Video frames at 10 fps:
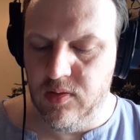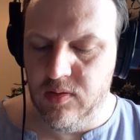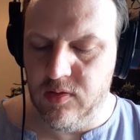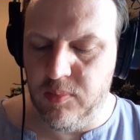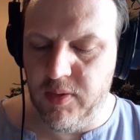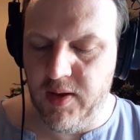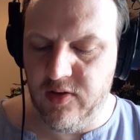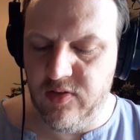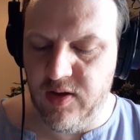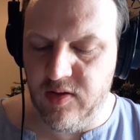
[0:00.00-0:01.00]
The black
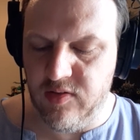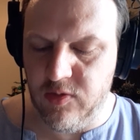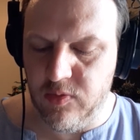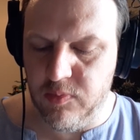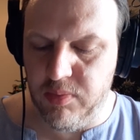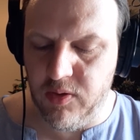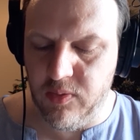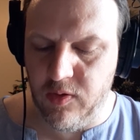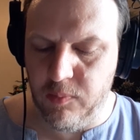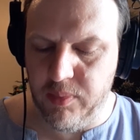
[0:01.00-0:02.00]
chassis was blown
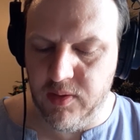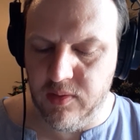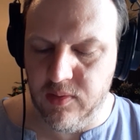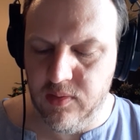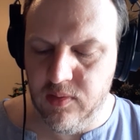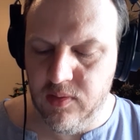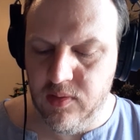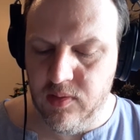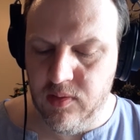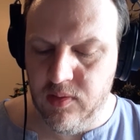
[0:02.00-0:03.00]
open,
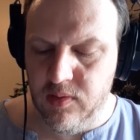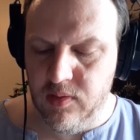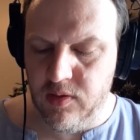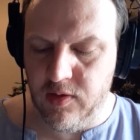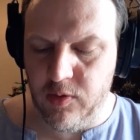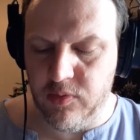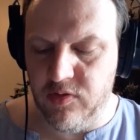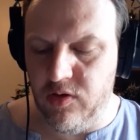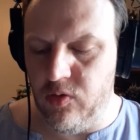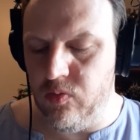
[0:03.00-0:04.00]
and there was
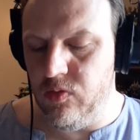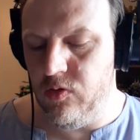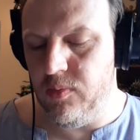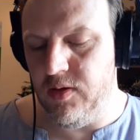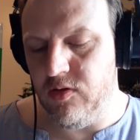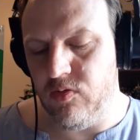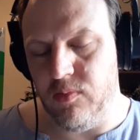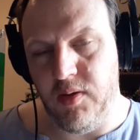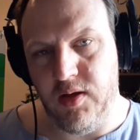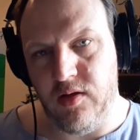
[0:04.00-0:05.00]
no room in its
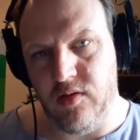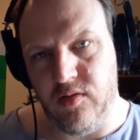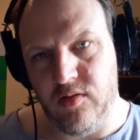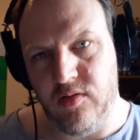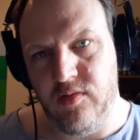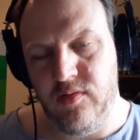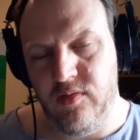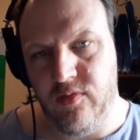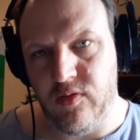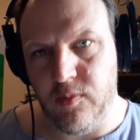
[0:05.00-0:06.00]
remains
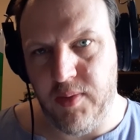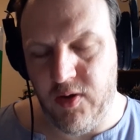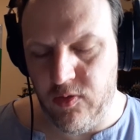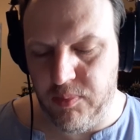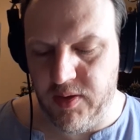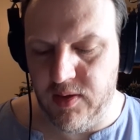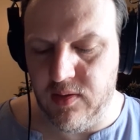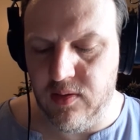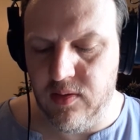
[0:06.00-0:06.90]
for a power plant.